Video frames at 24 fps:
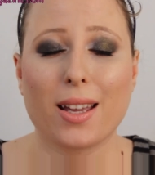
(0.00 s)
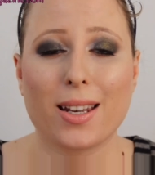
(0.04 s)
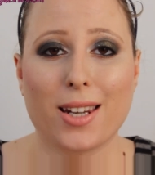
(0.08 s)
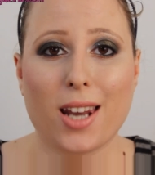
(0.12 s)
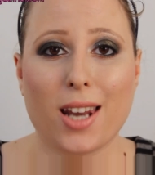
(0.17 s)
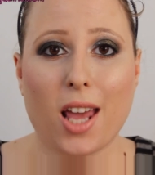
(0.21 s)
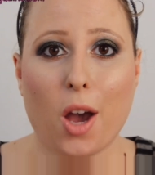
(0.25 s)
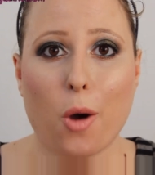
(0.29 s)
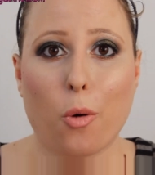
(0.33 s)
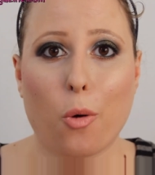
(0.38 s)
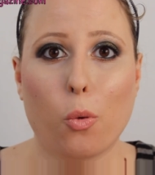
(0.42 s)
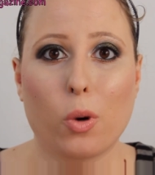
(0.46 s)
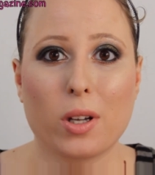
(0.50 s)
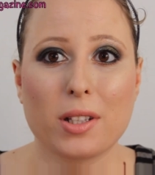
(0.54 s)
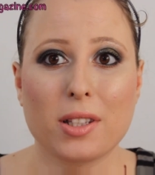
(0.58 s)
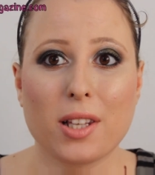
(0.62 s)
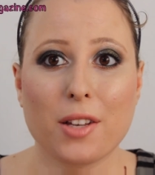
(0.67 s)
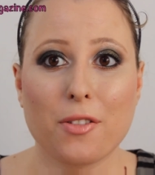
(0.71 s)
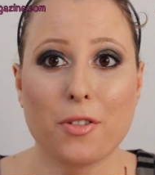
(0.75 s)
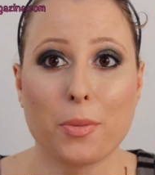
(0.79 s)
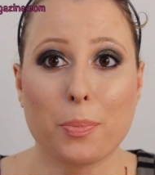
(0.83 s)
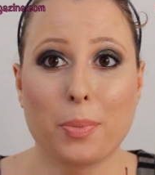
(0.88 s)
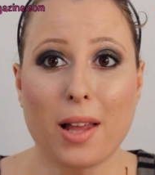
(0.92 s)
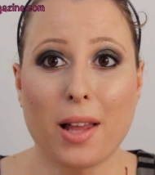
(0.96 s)
Now, once
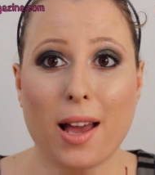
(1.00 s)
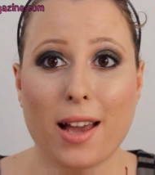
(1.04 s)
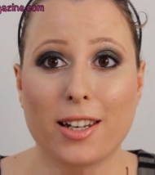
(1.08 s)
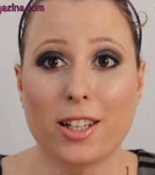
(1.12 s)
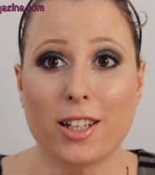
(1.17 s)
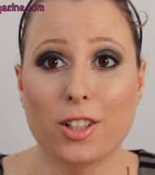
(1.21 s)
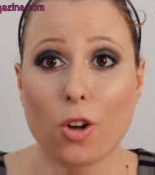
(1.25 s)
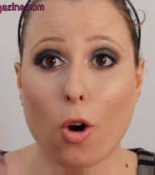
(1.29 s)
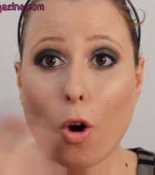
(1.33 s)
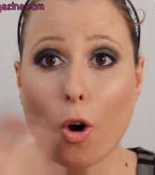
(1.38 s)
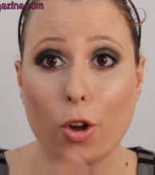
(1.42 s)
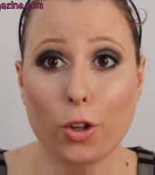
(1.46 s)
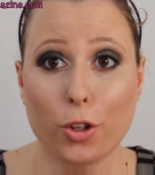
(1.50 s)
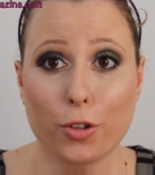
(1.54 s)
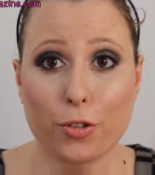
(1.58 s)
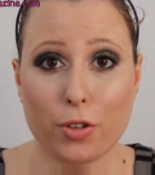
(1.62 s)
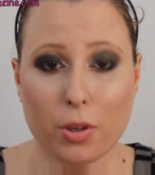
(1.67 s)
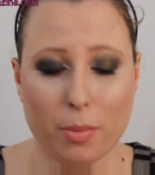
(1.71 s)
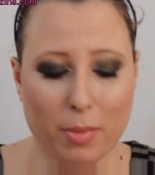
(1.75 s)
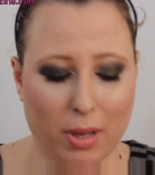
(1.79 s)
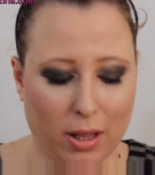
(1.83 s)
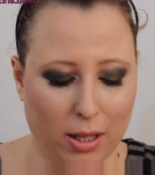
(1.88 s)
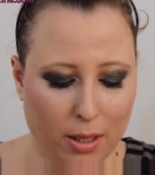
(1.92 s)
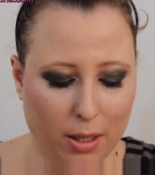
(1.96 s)
I've applied it all
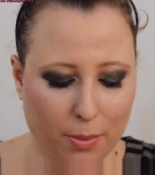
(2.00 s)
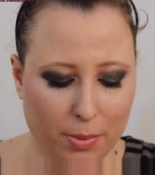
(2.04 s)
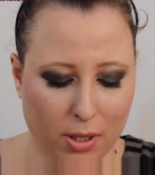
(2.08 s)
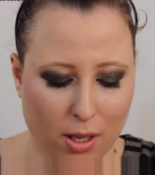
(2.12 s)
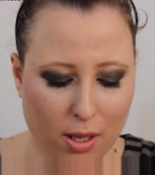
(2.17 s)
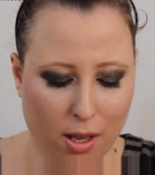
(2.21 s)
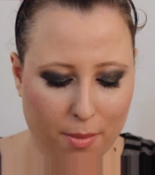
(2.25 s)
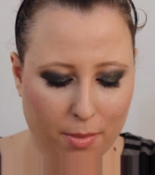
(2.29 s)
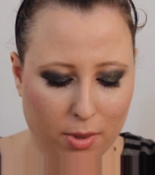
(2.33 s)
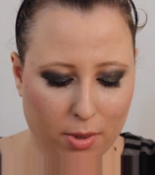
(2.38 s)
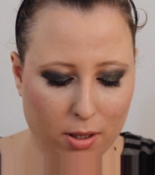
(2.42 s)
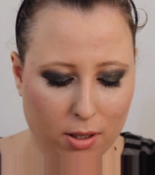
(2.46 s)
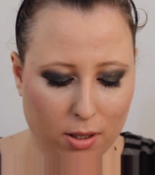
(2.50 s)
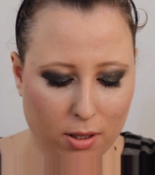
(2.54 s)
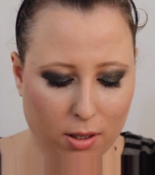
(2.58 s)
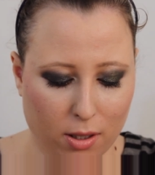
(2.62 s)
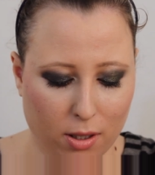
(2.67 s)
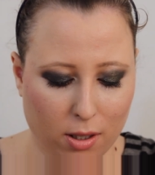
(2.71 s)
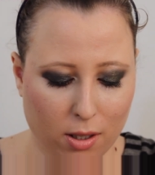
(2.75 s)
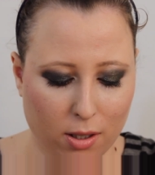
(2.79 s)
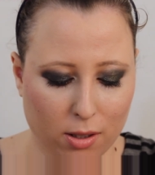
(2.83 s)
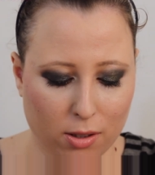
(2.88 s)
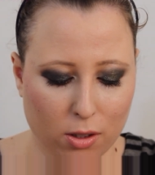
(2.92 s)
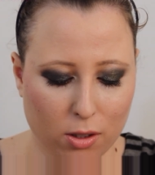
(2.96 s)
over my lips, I'm gonna
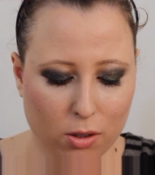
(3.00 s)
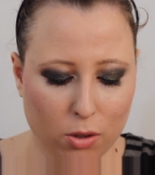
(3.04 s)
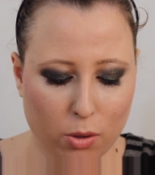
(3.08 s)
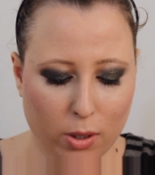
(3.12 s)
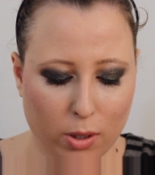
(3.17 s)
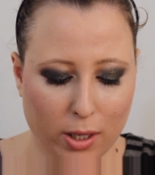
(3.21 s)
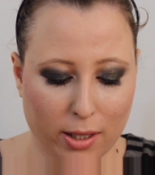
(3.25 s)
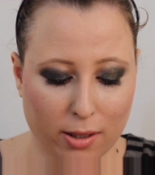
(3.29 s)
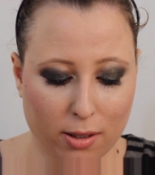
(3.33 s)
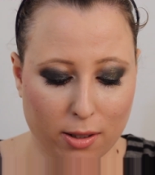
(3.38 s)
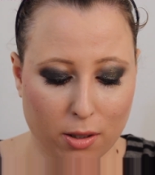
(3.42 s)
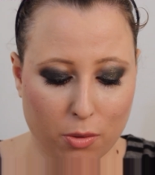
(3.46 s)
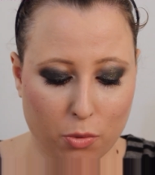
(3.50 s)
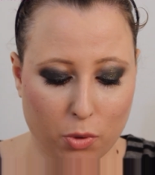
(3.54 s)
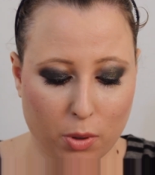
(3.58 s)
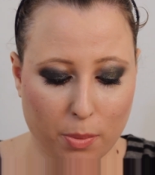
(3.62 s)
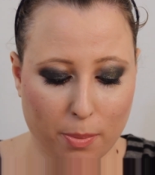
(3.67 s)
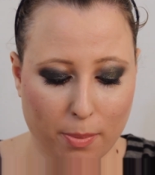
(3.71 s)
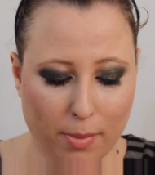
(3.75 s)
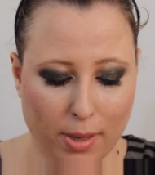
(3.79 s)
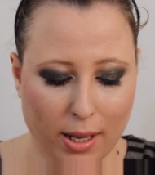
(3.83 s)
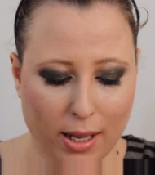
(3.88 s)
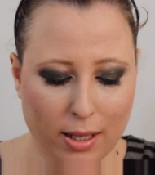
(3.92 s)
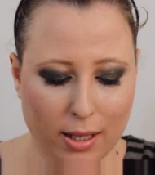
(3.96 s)
concentrate the
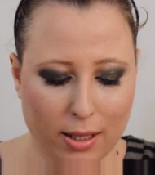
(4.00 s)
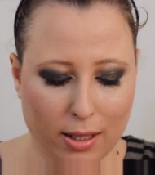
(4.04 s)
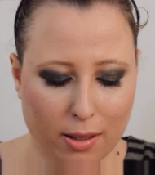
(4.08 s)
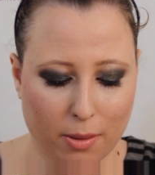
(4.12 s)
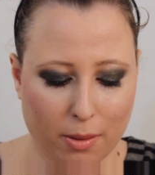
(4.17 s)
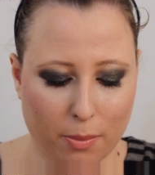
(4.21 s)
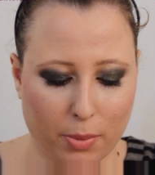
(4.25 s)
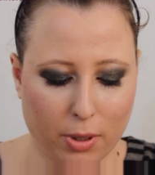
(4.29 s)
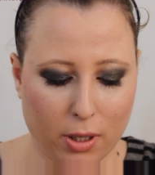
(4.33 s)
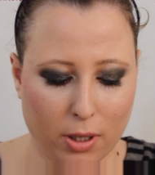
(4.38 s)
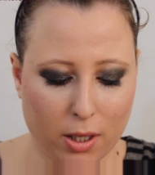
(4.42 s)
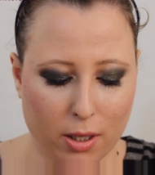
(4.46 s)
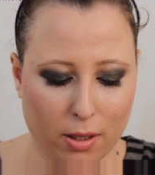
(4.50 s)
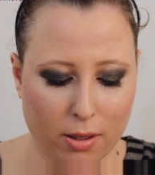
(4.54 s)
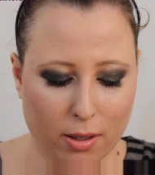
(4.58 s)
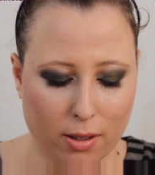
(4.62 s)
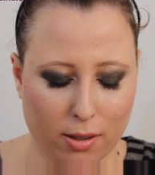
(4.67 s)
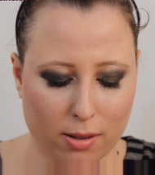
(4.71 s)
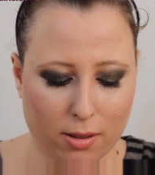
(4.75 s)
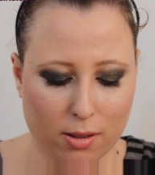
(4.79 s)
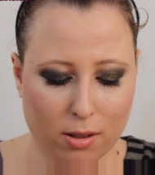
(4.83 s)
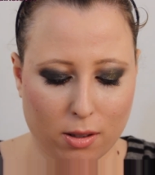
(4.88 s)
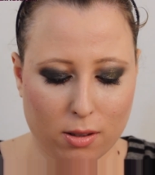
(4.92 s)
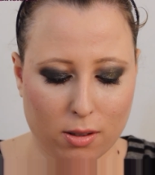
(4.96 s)
remaining part
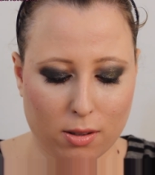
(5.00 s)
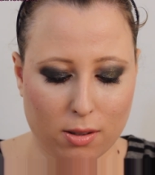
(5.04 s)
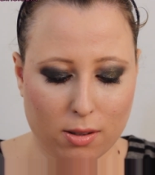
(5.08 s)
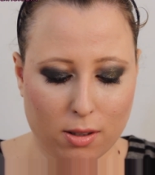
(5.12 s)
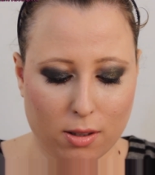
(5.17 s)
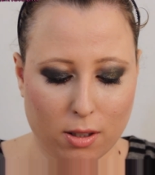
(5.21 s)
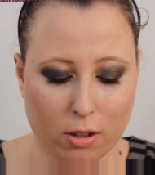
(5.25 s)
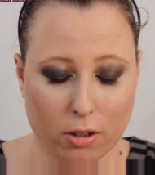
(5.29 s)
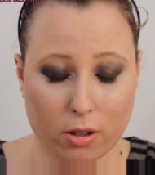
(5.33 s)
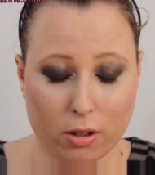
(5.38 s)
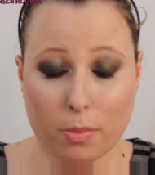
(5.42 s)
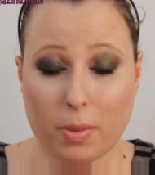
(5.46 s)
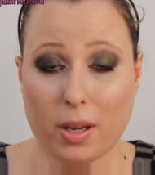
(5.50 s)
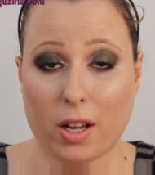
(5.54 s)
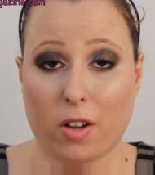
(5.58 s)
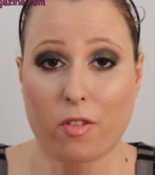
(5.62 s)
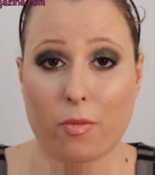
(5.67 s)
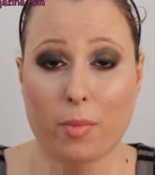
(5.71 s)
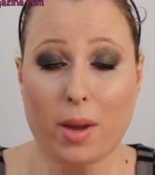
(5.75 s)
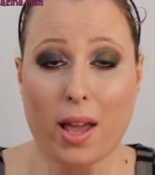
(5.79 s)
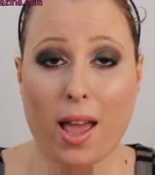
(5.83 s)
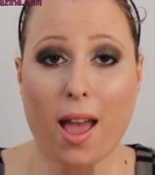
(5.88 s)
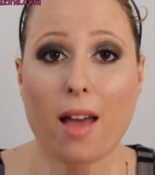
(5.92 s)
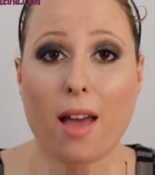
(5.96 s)
that's still in the back
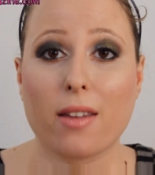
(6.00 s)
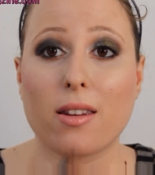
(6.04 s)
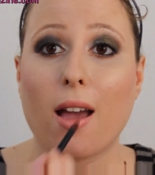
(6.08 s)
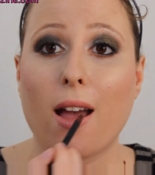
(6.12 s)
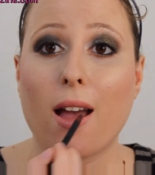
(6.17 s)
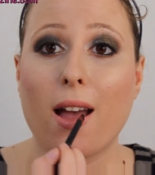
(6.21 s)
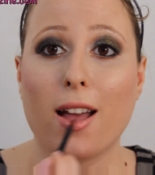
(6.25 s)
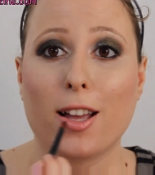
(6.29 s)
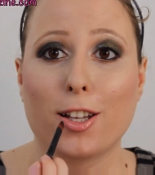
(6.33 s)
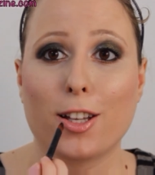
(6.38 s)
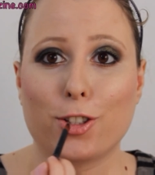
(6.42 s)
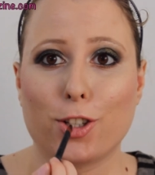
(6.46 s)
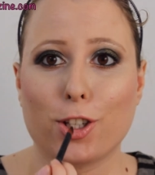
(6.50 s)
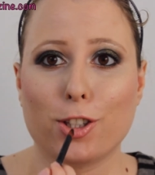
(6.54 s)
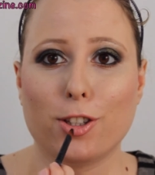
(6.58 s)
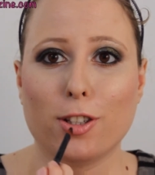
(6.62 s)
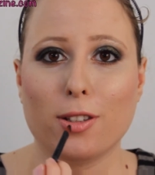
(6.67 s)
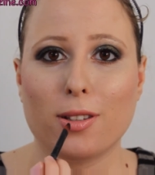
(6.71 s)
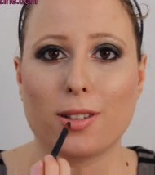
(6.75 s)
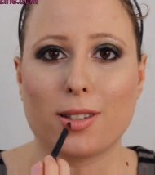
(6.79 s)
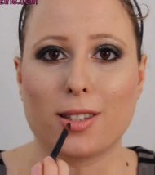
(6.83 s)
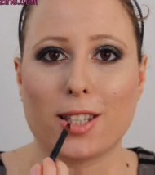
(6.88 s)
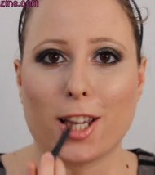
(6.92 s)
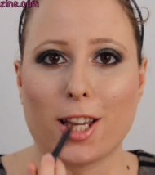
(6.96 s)
of my hand just
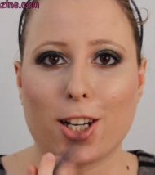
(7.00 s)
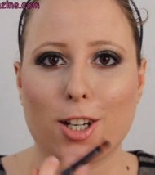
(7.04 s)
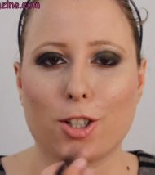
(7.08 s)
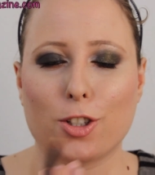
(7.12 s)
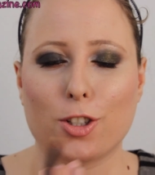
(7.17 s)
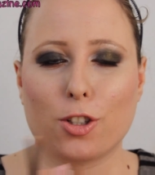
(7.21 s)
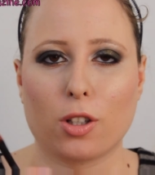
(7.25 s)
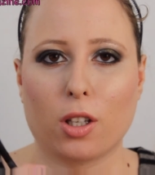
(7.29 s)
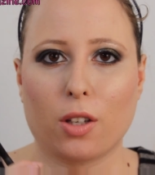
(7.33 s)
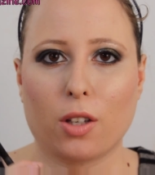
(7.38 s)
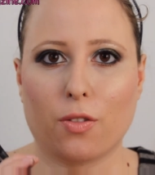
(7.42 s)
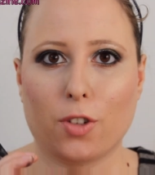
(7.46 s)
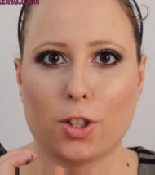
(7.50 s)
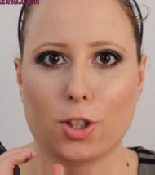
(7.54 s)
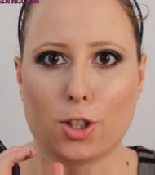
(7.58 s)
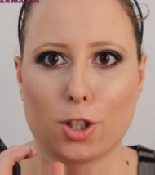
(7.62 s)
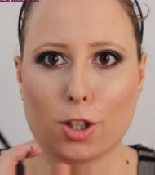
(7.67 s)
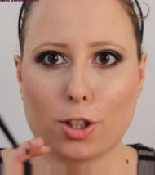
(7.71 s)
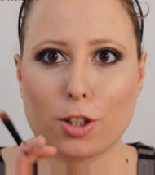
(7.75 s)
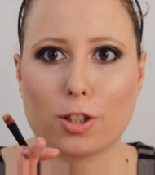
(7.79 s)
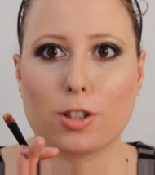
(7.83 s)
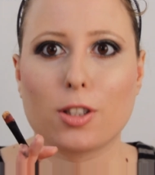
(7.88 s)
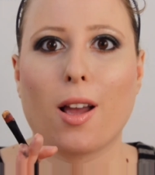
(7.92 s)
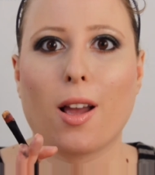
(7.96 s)
in the center to give it
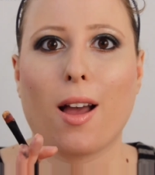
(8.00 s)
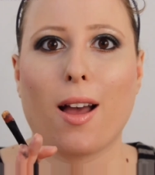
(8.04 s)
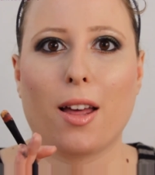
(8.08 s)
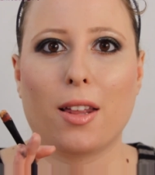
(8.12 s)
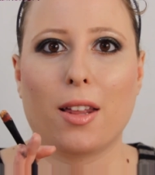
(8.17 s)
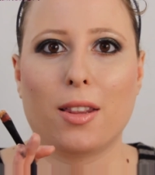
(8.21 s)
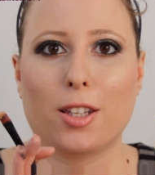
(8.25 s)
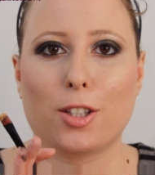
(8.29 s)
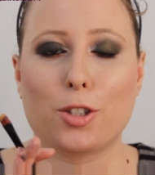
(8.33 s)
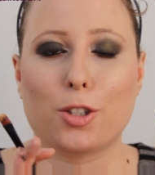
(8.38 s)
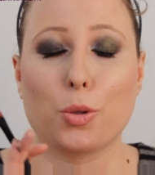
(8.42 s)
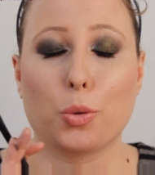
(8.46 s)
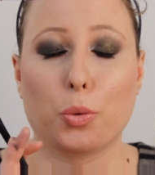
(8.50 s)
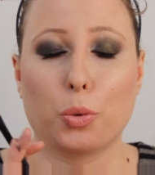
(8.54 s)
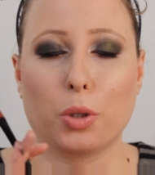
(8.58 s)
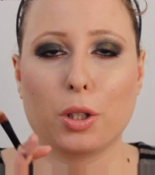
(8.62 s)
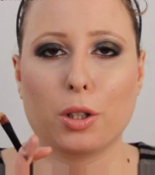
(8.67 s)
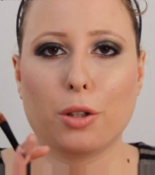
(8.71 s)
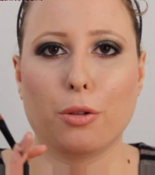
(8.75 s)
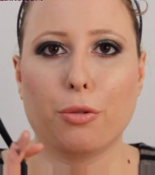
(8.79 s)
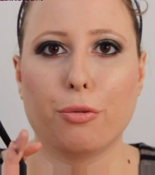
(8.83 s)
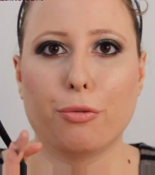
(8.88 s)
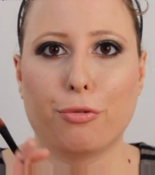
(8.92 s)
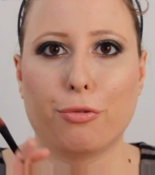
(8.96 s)
just this
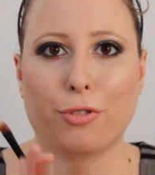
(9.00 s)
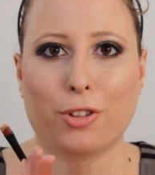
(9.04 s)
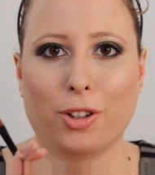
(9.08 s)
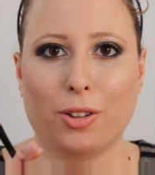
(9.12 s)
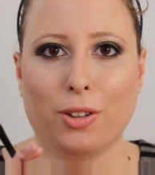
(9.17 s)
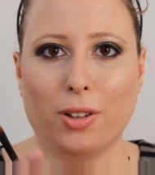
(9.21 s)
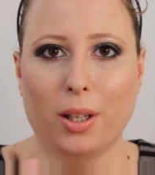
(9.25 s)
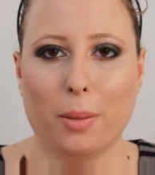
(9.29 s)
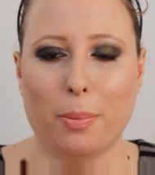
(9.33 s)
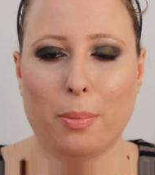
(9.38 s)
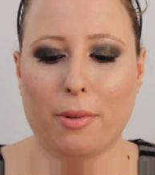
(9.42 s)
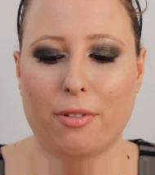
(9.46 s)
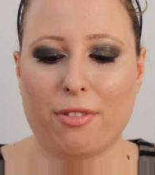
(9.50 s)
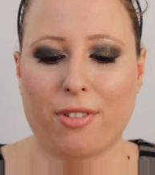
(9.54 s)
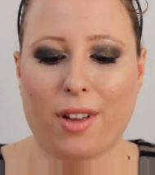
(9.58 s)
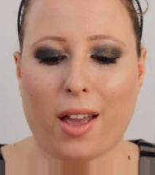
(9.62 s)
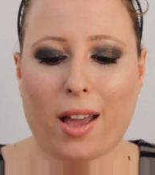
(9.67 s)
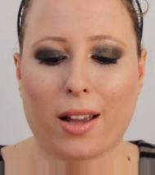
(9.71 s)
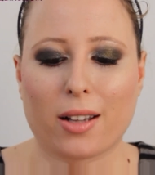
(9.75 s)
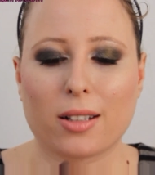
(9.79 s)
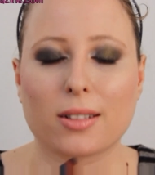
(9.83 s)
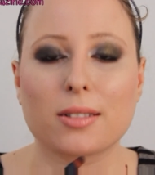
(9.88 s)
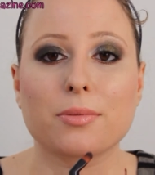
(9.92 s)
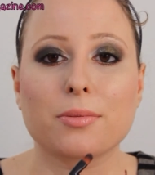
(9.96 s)
really full lip
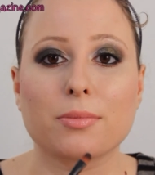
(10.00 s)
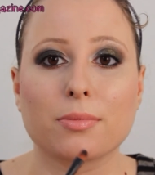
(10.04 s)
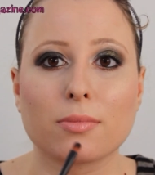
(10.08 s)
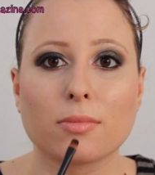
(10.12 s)
effect.